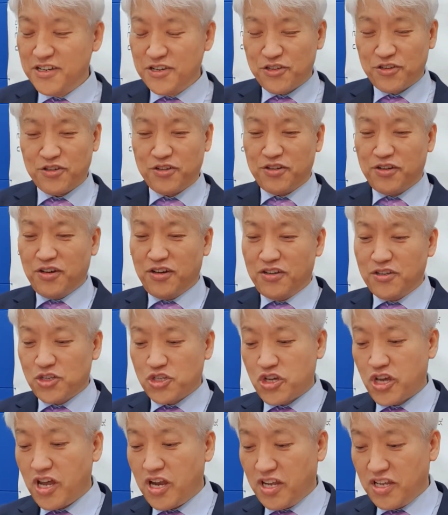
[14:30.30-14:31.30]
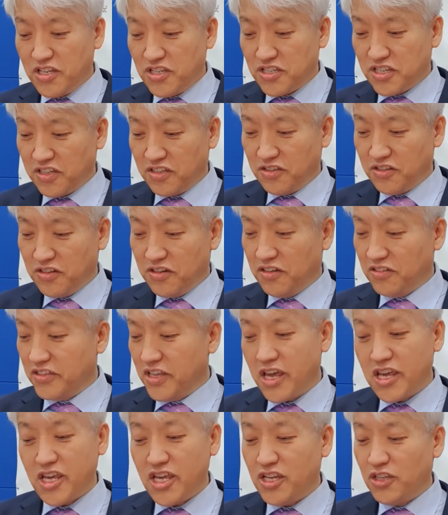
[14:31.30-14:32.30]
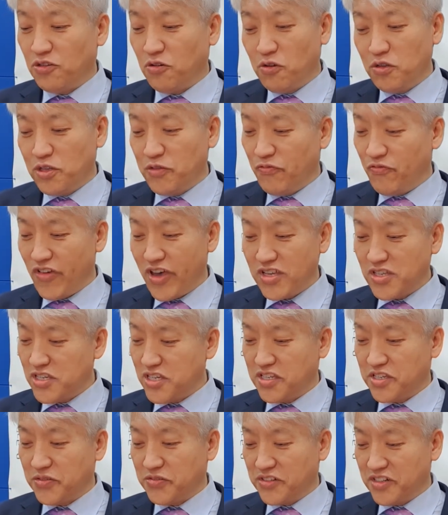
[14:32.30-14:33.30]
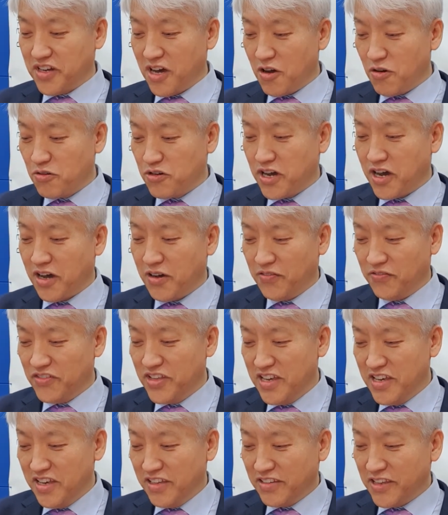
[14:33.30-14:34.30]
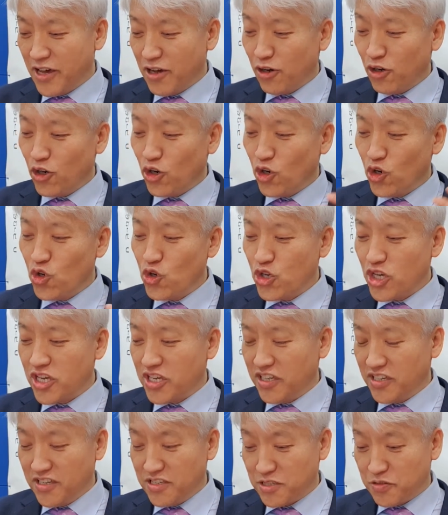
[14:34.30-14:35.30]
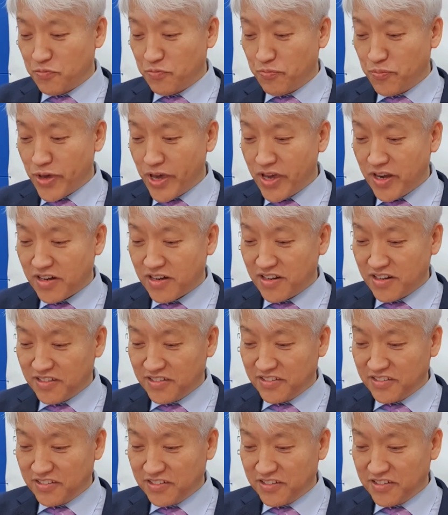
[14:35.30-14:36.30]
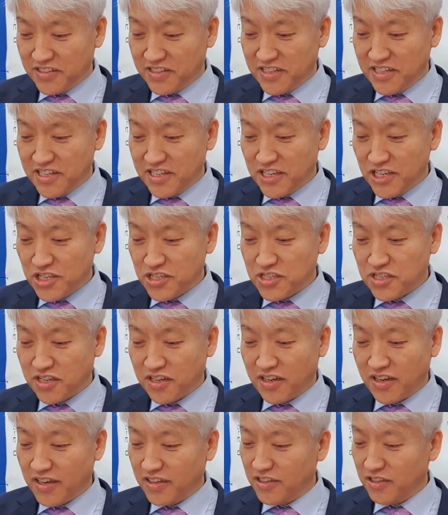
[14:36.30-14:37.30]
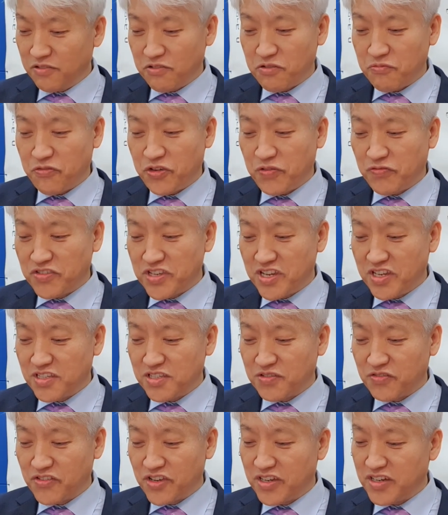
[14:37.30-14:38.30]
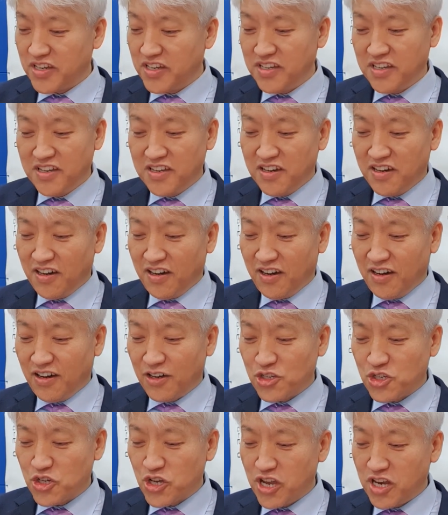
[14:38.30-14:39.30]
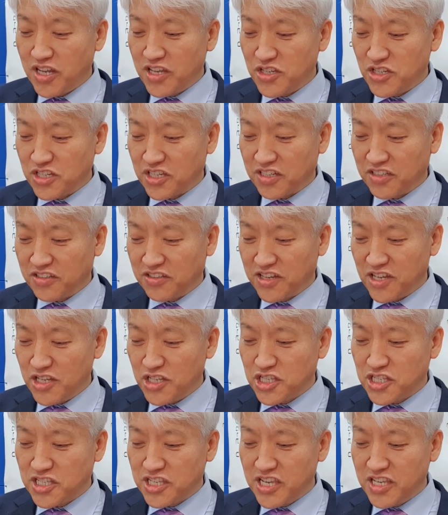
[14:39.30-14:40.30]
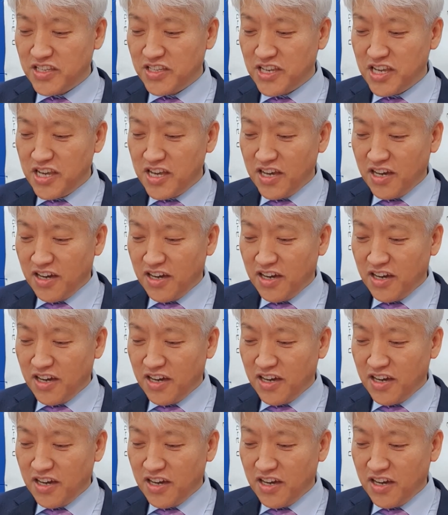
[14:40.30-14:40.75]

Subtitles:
you know, challenging, you know. They eat only vegetable. How come their looking is better, you know? It's 15 is very challenging. You know, it seemed